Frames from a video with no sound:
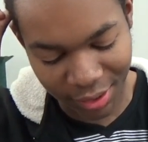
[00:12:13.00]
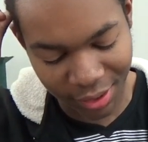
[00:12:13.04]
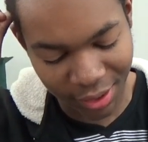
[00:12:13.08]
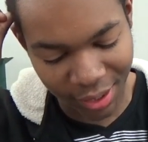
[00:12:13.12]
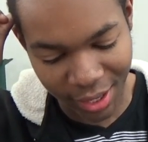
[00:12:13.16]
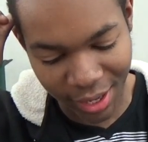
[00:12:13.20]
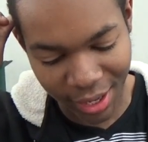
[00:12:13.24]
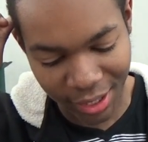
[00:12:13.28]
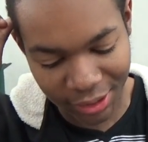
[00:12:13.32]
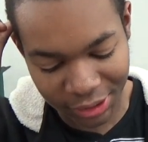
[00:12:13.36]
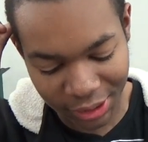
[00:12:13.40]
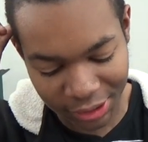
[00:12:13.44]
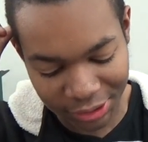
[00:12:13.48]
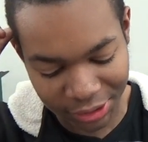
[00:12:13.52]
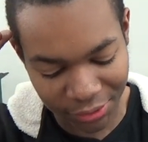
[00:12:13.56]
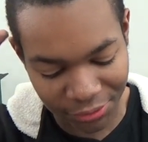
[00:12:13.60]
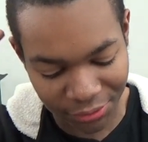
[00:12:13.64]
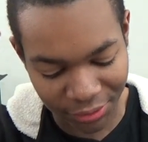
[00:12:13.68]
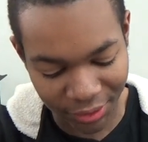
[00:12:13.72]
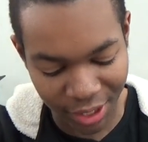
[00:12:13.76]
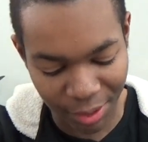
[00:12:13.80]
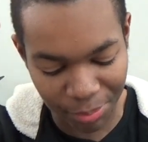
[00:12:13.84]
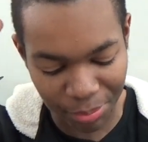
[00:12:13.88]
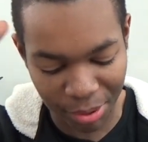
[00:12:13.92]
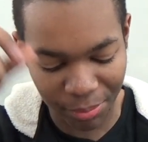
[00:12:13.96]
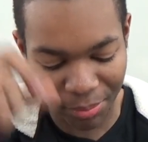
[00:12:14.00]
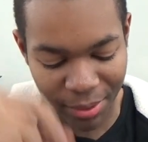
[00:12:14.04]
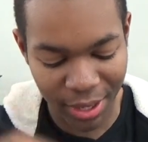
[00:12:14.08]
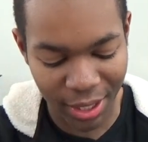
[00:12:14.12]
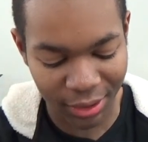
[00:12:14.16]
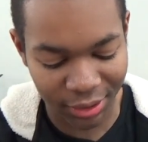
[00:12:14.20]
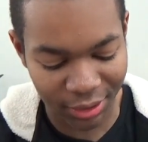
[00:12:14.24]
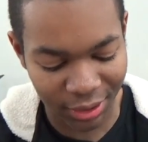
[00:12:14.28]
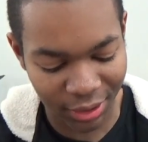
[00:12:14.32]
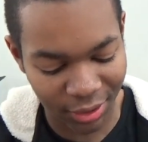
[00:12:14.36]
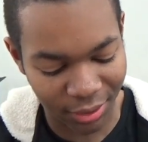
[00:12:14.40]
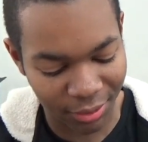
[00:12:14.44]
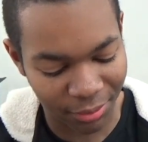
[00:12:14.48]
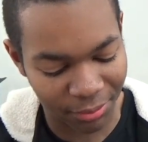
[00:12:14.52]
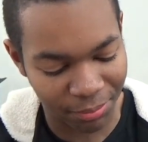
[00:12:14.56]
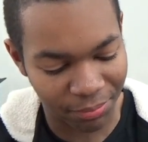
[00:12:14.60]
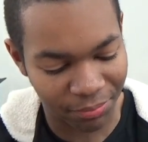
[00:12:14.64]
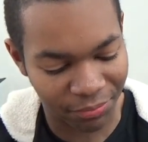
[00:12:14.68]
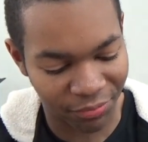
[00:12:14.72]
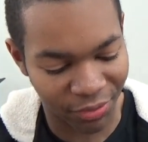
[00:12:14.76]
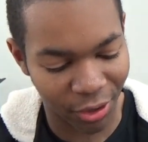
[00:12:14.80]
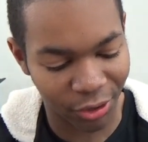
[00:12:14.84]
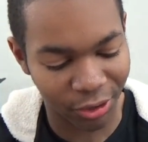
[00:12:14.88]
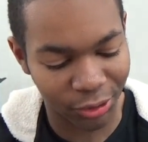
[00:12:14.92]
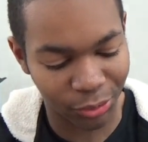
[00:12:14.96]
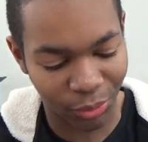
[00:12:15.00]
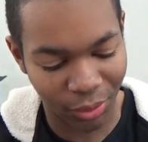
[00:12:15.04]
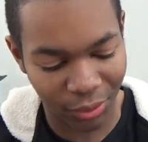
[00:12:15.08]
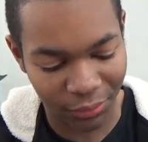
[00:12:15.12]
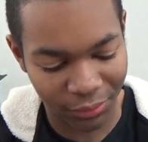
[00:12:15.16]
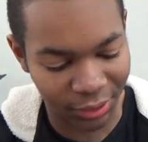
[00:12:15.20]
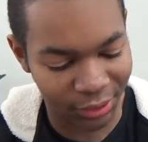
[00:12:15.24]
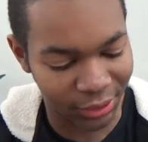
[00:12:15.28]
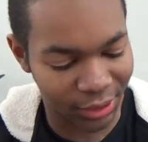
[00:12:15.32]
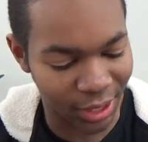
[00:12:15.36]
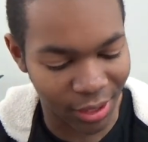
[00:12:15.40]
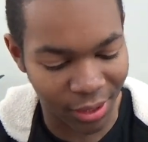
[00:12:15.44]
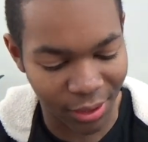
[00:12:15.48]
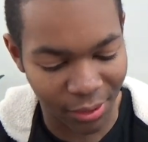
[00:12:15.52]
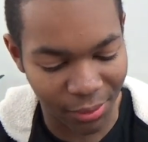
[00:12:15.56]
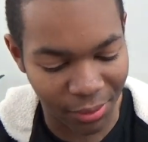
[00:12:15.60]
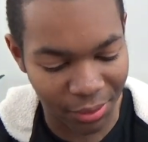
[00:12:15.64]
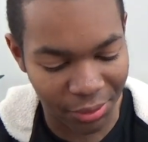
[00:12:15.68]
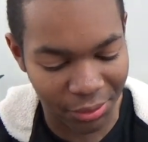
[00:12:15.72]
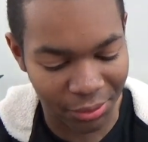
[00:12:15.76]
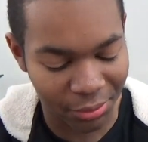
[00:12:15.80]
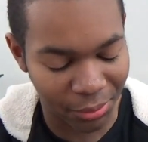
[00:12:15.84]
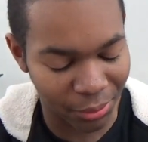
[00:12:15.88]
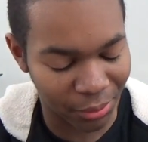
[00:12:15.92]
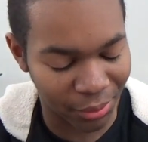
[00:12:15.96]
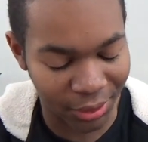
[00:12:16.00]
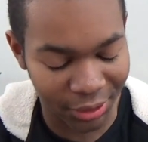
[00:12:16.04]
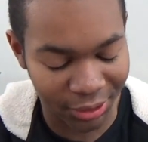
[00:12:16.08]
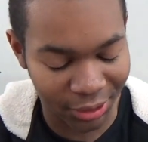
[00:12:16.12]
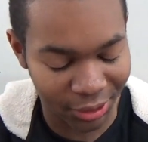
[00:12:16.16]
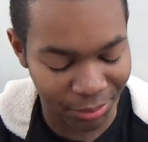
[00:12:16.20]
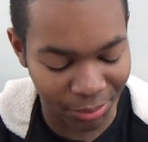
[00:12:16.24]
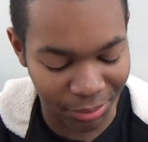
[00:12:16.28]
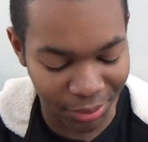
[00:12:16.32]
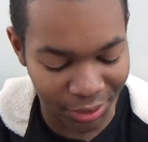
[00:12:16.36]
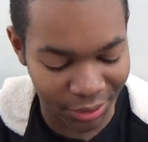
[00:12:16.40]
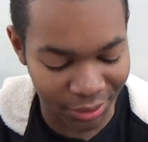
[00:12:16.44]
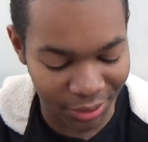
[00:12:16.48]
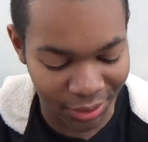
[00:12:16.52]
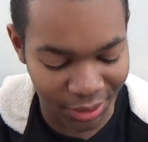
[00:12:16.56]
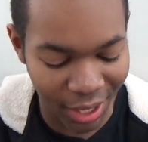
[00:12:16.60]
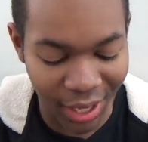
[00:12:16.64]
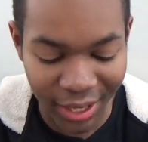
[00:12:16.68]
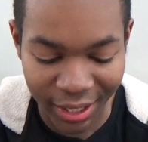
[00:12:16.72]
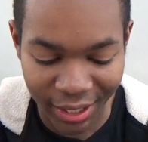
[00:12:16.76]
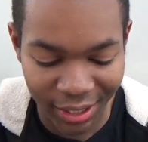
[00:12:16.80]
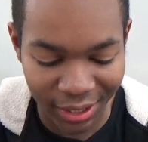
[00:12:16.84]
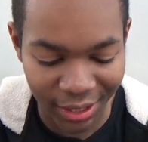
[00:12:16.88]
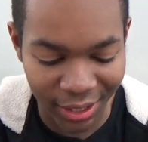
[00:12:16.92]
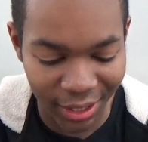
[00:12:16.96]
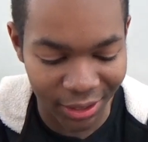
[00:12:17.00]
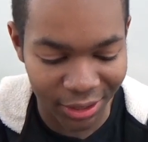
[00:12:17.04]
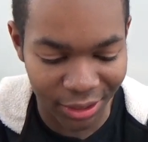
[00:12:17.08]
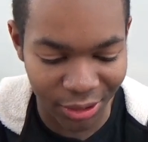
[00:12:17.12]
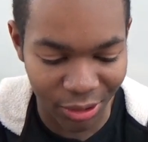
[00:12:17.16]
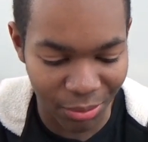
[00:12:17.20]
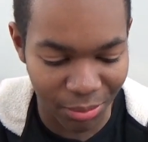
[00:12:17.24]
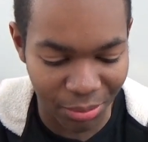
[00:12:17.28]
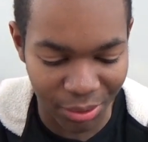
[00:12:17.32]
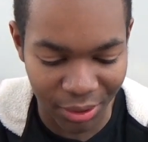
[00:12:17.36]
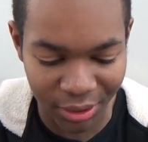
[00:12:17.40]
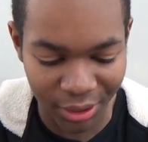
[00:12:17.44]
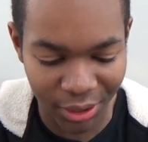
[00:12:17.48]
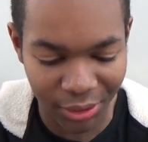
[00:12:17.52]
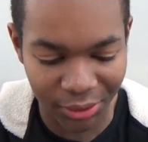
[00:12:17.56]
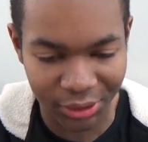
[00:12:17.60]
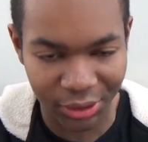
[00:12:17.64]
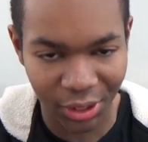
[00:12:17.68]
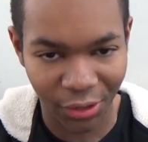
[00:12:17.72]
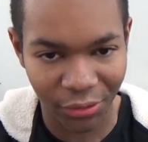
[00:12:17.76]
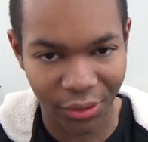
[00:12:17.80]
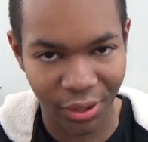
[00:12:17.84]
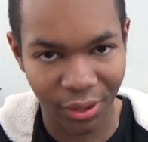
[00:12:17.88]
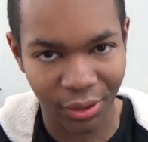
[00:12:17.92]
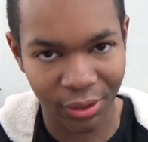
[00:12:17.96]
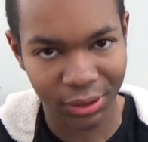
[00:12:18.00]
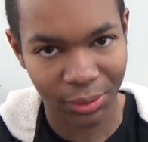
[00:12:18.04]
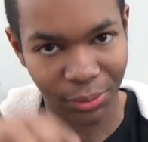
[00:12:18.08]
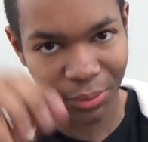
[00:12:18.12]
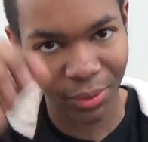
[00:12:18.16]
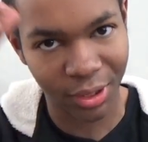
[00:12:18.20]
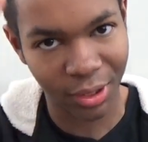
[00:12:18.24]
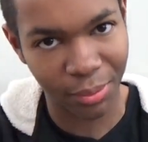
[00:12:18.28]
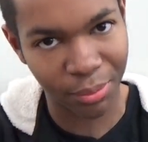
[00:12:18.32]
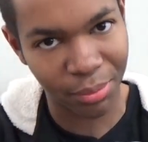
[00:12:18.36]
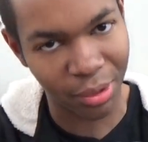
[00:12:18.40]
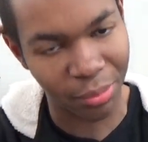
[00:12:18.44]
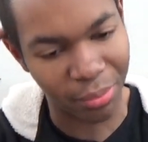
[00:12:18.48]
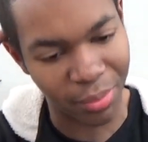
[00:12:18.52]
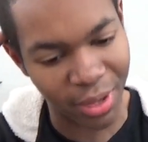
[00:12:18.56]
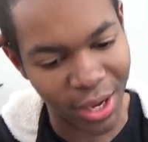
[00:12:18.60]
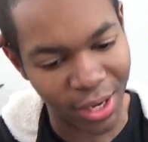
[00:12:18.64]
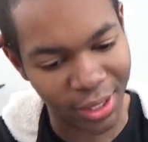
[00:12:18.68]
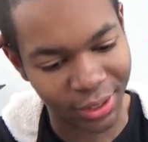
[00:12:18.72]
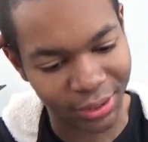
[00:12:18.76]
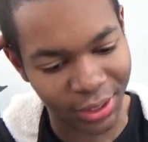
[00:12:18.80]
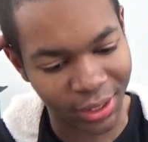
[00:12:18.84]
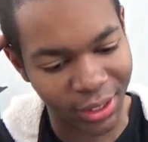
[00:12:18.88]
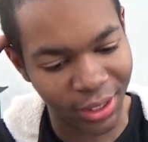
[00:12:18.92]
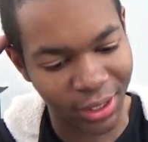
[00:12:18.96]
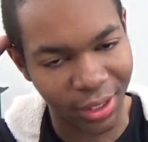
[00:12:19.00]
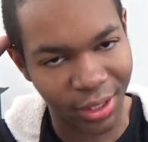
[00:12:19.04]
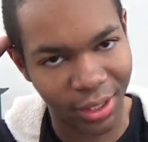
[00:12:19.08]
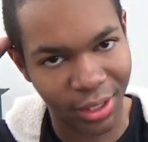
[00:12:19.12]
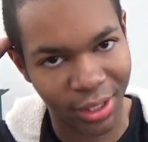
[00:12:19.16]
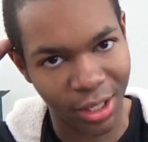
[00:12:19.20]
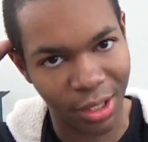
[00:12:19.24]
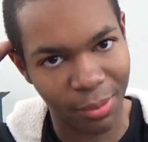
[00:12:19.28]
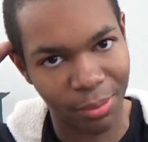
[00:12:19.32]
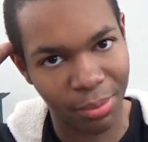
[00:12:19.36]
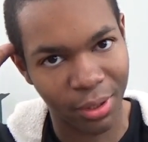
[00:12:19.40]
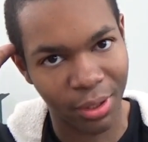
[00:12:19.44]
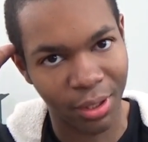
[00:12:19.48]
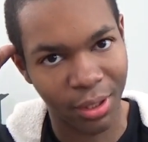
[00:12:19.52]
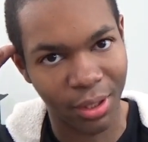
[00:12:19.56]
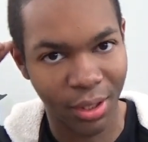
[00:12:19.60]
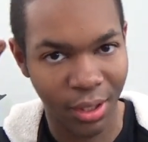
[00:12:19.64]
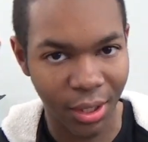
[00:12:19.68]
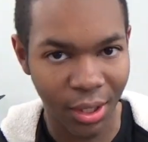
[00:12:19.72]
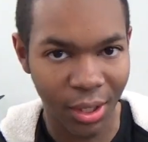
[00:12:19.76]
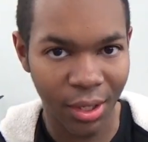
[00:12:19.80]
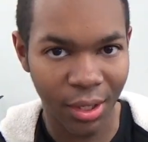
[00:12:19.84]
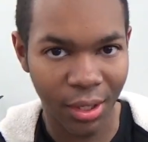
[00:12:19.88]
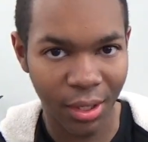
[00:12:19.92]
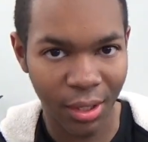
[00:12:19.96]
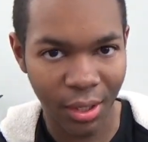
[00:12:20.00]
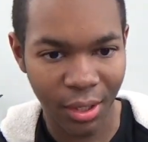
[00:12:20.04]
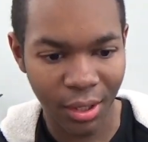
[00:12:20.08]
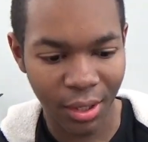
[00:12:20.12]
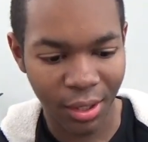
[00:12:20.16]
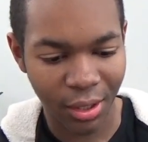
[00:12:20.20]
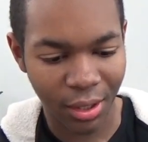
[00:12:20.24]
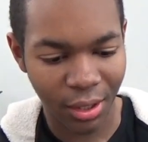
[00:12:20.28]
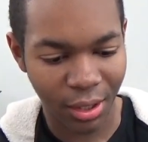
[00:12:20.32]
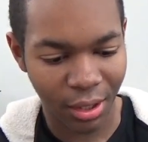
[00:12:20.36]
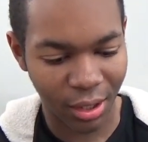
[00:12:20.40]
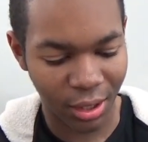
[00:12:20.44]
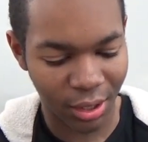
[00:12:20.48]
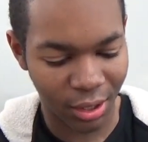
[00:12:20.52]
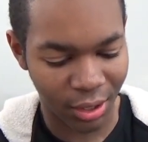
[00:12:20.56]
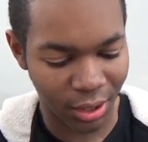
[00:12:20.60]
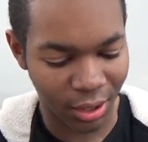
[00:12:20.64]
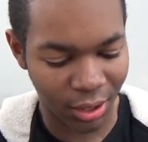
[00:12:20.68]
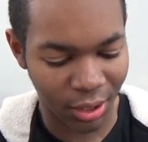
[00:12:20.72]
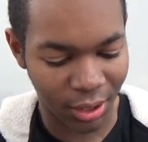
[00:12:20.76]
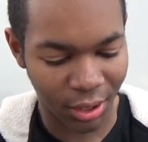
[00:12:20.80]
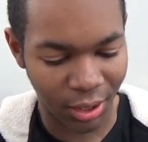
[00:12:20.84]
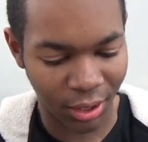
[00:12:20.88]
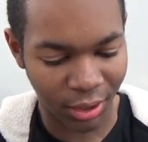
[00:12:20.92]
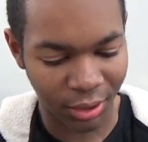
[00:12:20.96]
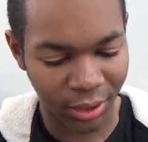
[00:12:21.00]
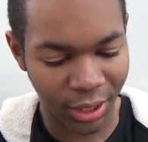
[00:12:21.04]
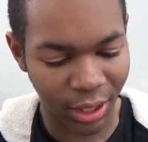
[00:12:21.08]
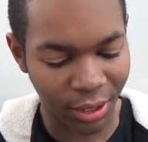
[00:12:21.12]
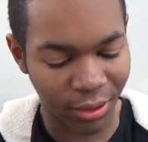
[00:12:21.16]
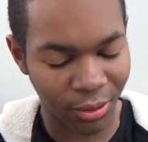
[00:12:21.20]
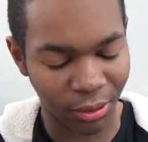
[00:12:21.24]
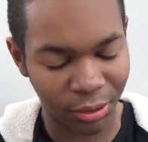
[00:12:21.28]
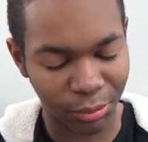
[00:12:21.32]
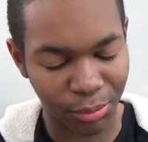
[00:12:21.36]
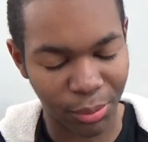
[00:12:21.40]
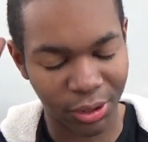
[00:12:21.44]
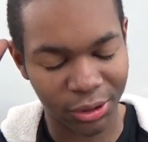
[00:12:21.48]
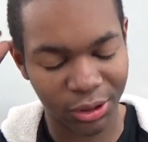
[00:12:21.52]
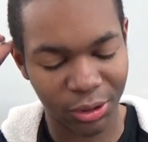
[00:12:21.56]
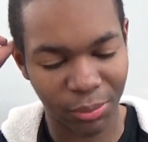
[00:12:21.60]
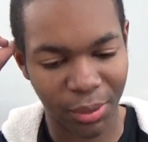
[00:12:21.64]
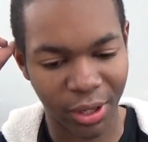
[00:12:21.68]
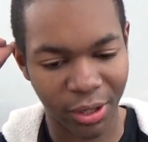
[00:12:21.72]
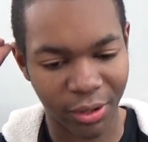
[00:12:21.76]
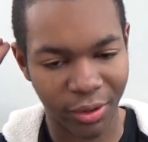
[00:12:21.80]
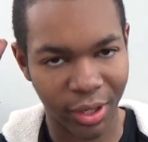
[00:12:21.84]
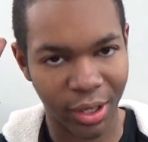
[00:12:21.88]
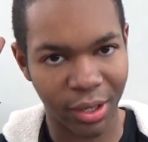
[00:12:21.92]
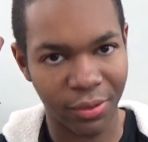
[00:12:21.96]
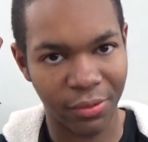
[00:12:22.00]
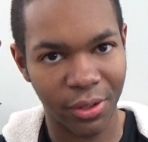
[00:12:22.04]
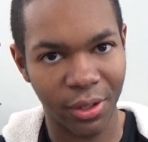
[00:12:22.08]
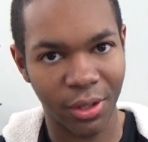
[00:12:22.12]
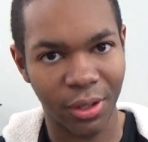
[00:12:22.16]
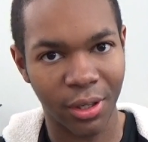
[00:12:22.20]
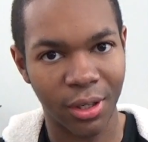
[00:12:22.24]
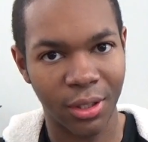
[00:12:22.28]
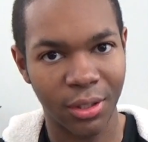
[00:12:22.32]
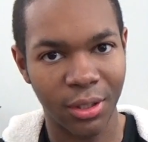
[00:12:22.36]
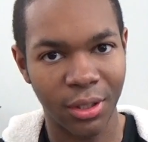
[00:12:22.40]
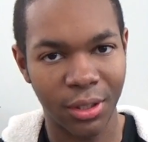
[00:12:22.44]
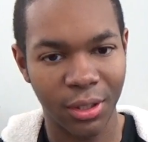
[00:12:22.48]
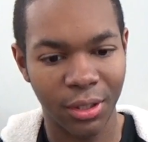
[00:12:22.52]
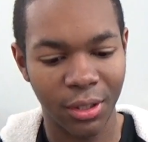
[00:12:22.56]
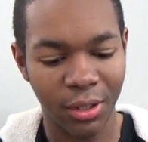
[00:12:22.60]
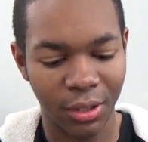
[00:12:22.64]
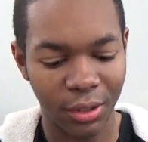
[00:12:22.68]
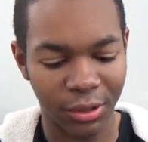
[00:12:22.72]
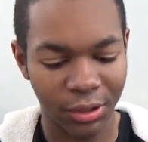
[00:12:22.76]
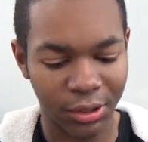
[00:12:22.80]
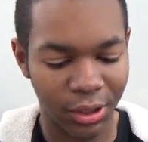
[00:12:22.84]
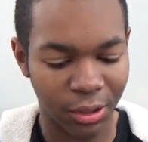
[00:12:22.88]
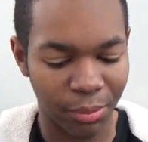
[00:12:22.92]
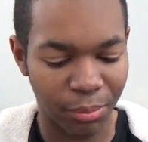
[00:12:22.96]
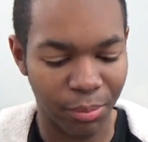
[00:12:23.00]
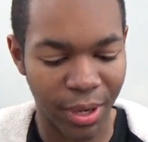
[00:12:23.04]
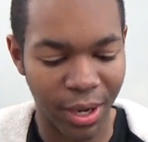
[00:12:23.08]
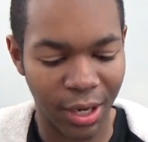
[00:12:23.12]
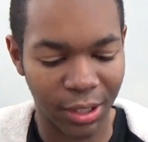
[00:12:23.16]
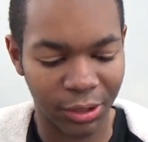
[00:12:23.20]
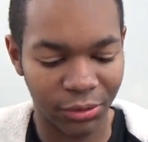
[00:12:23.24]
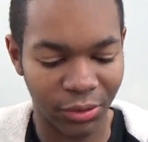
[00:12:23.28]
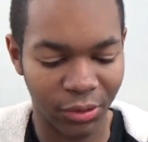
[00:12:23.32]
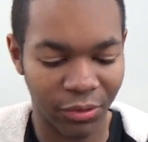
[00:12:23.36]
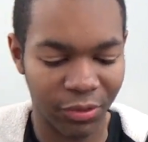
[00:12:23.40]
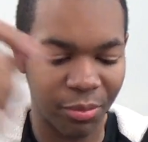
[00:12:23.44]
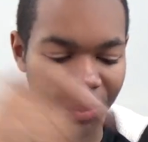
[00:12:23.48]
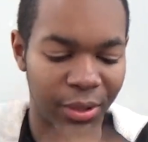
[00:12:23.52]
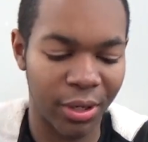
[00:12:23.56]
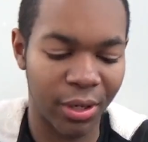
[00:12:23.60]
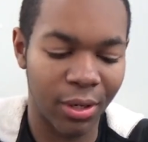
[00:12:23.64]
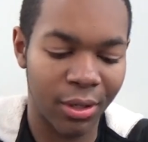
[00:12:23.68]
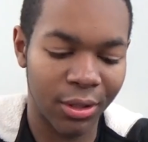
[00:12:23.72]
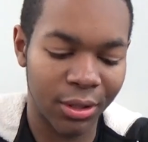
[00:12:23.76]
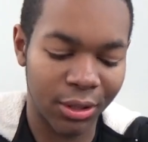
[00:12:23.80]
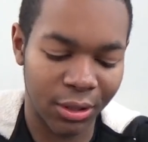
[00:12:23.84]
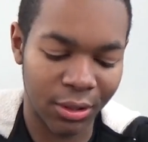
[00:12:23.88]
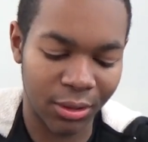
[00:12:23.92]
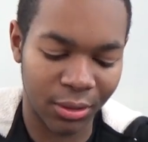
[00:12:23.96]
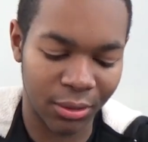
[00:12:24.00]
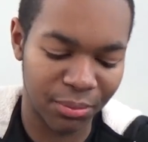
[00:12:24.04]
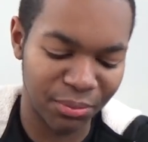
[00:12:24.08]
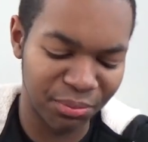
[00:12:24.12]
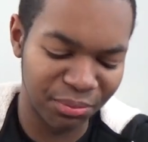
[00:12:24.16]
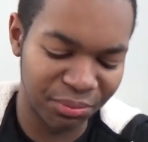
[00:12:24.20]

That's actually fun. I put back the first one with the second one once, but I didn't need to. But there was nothing else I wanted to put back because I needed to keep a Nekroz monster in my graveyard to banish with a mirror. So